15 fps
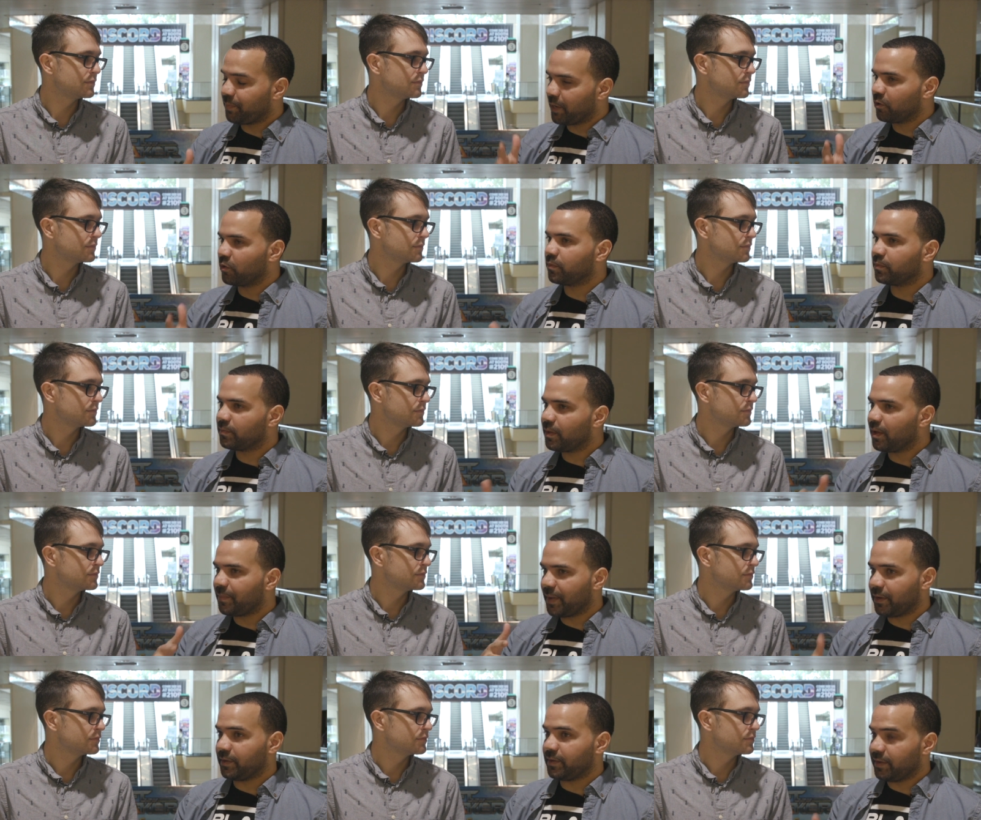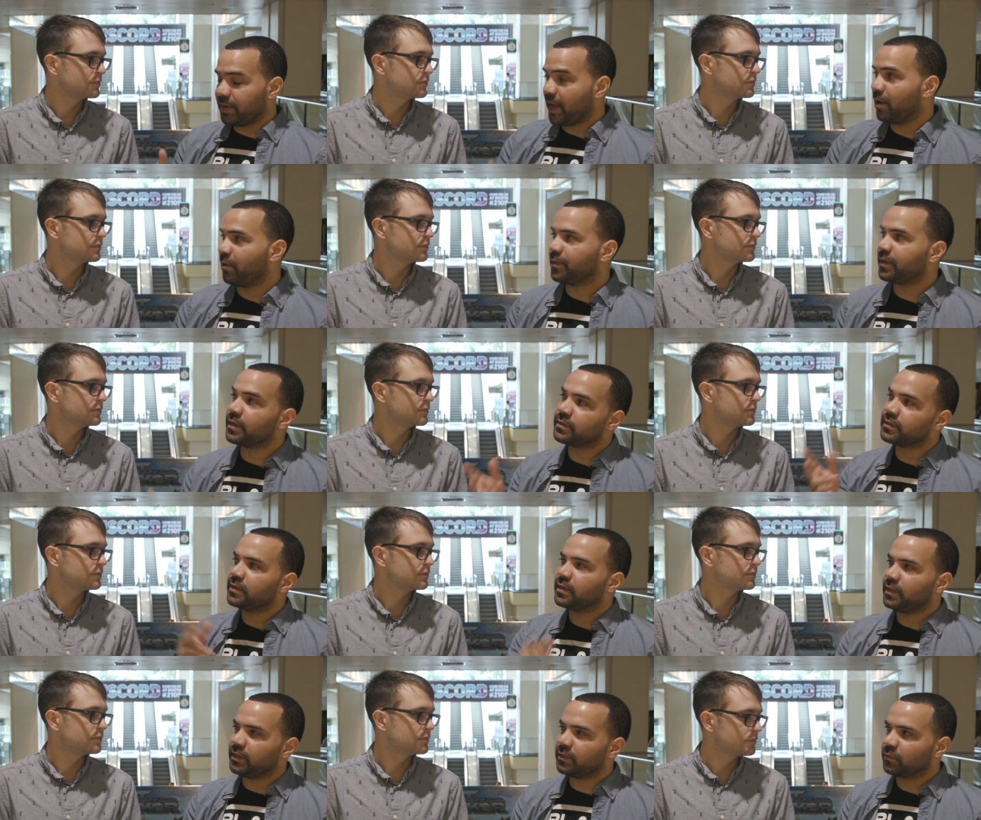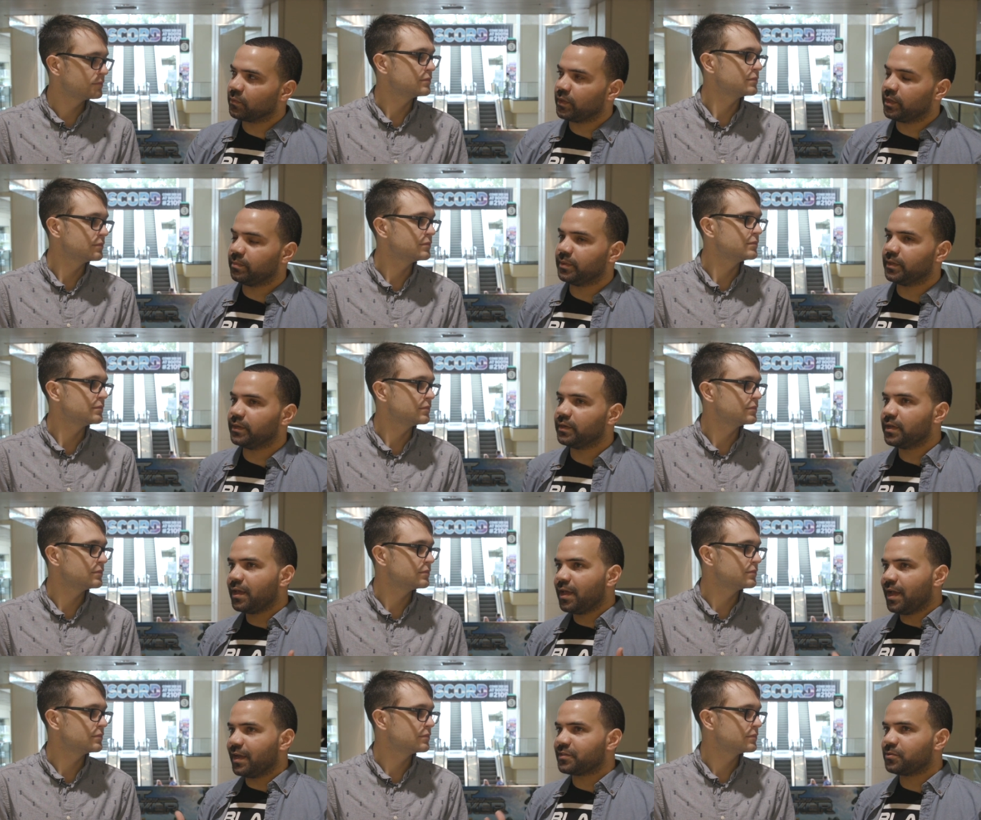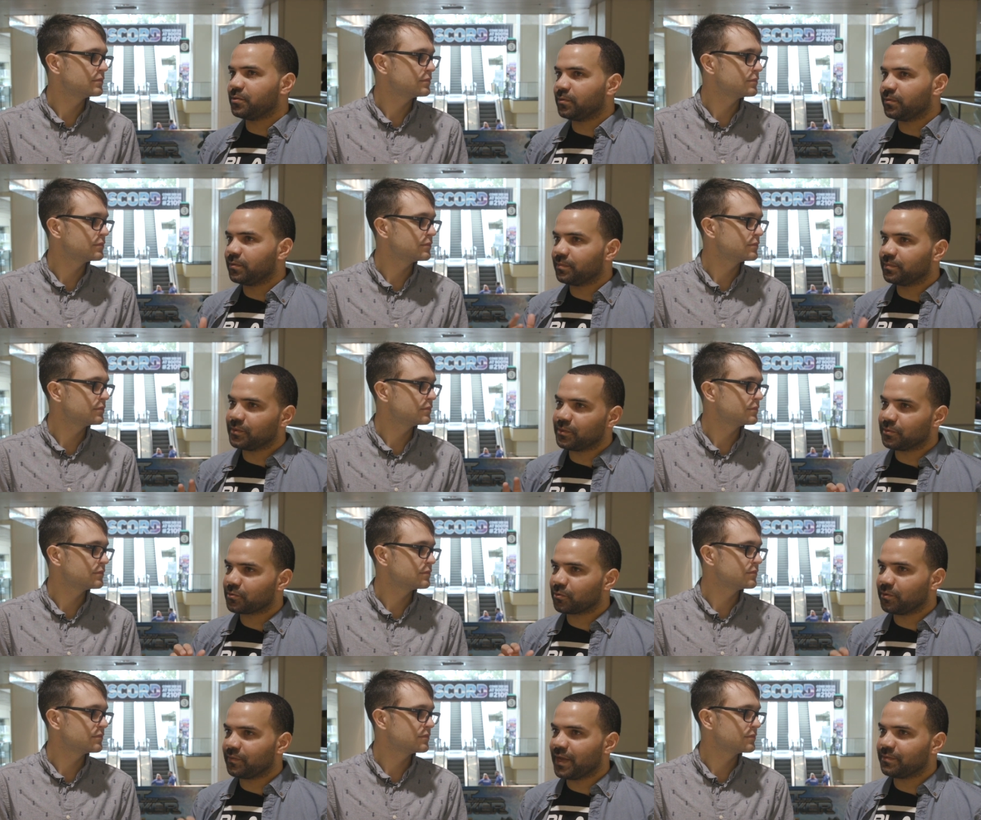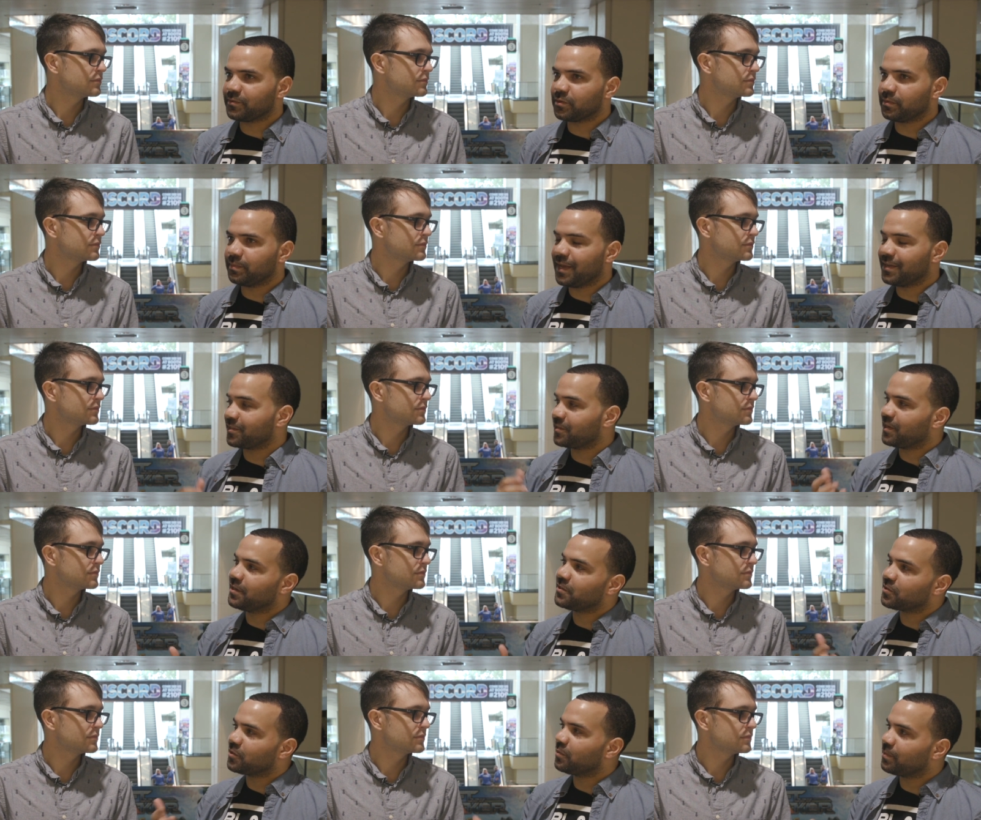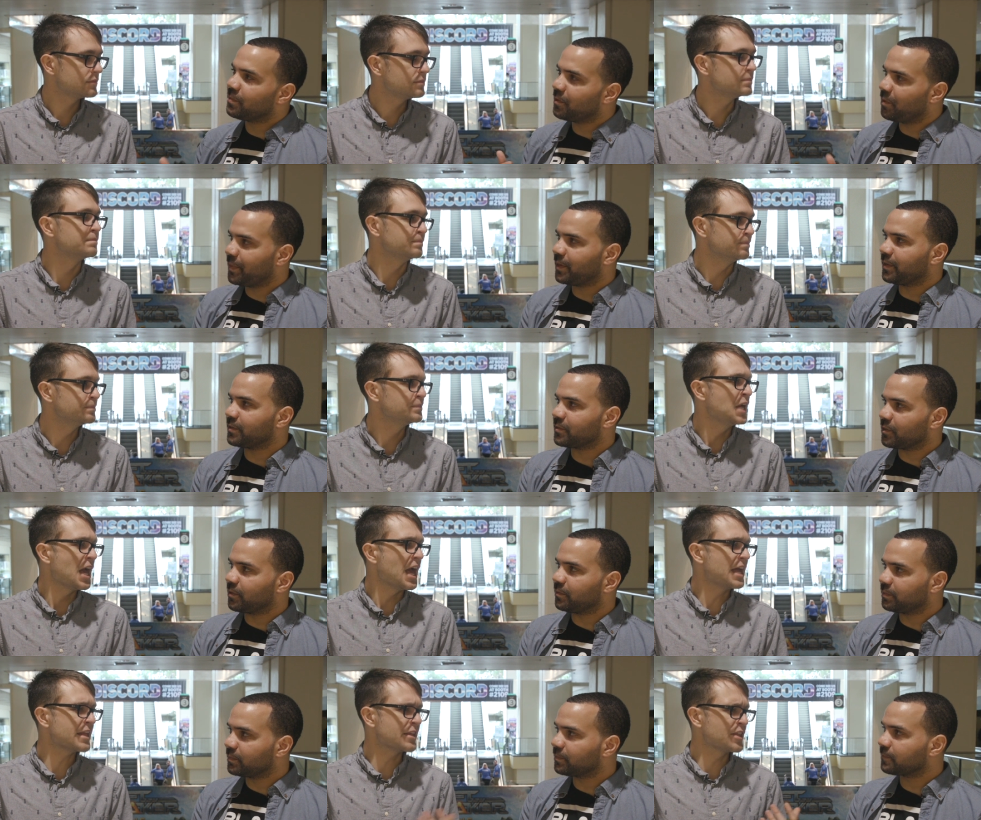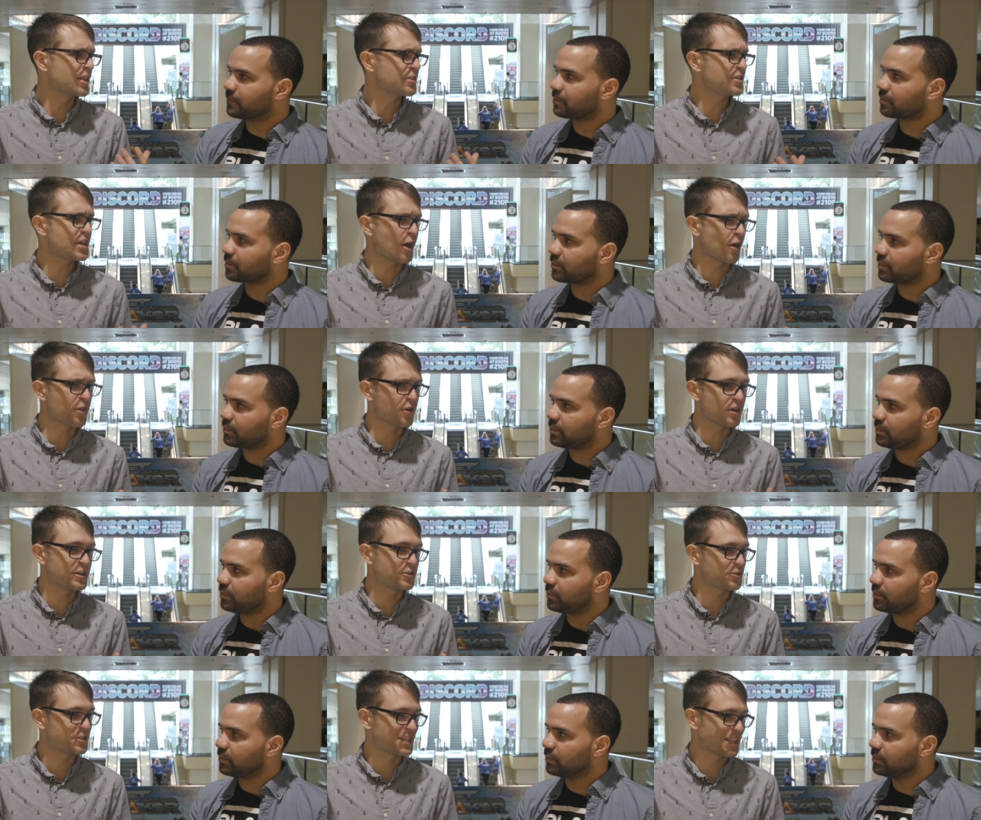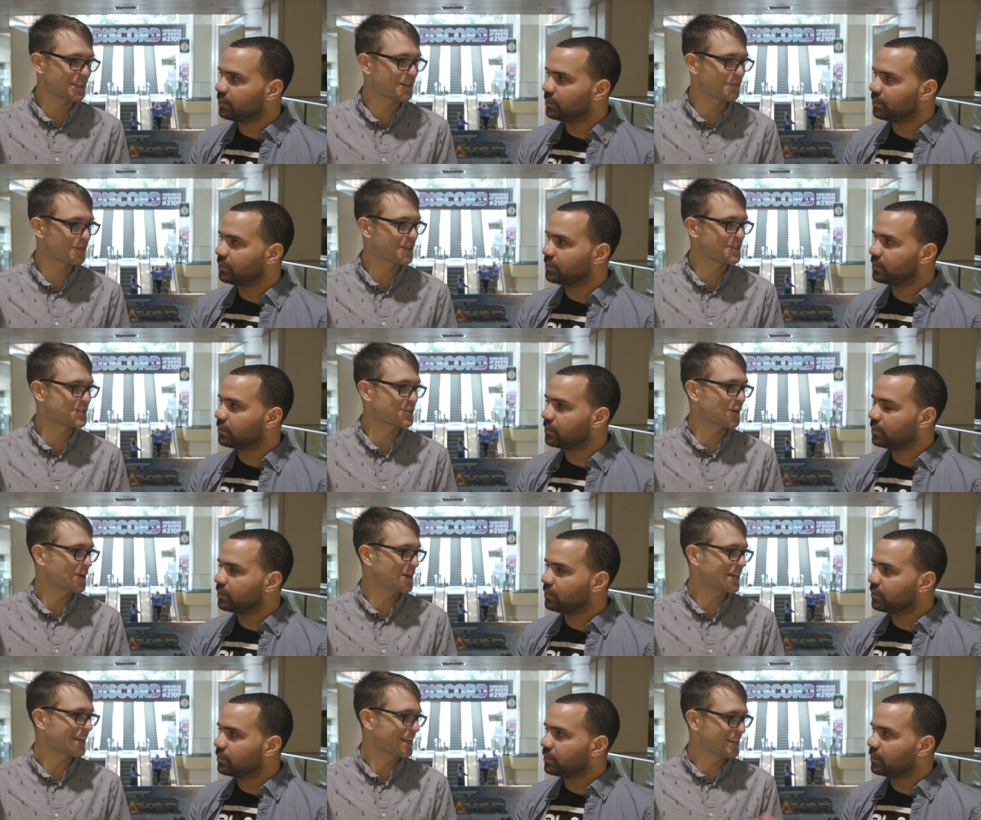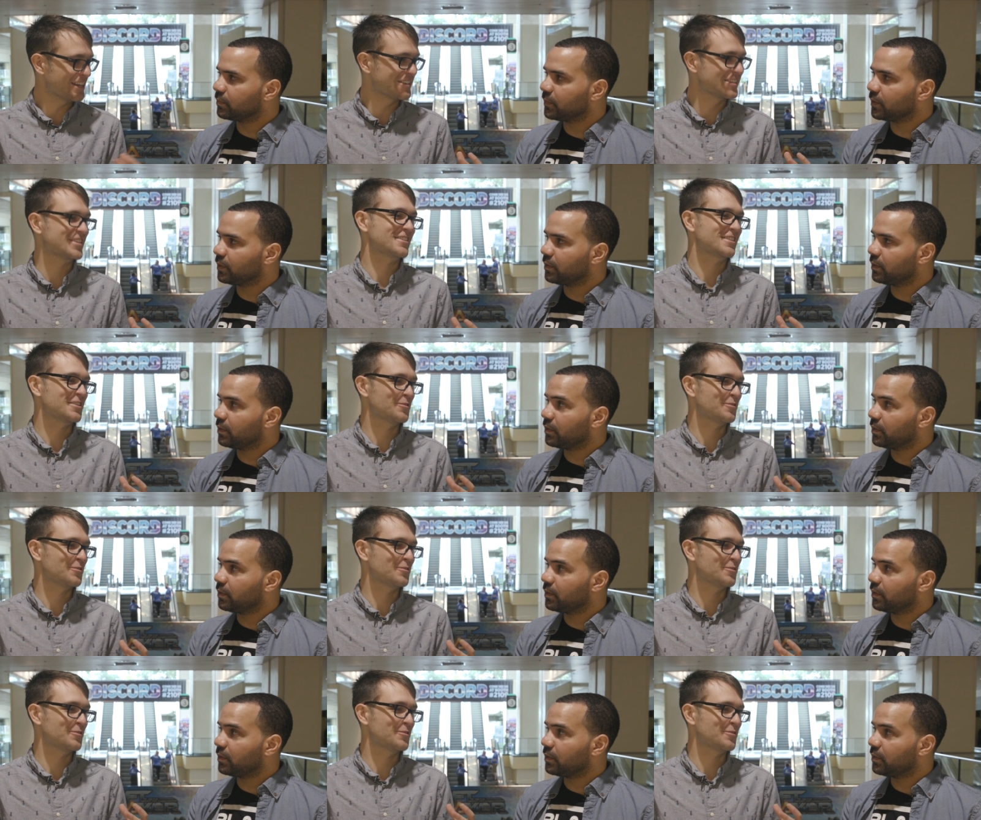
Speaker 1: better about it now than I did at E3, but. I still, you know, sort of have some hesitation about mm -hmm. it. So. And,
Speaker 2: and, then the other interesting thing with the story is